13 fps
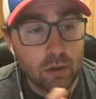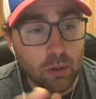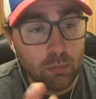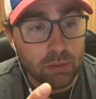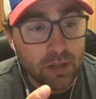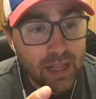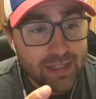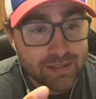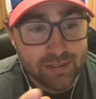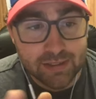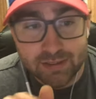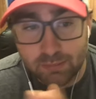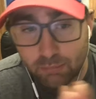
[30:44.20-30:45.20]
your own
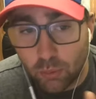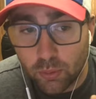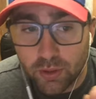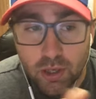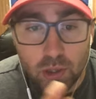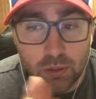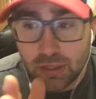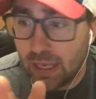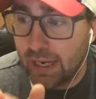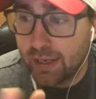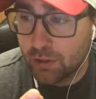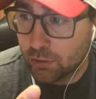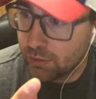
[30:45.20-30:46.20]
plastics and pour your own lead and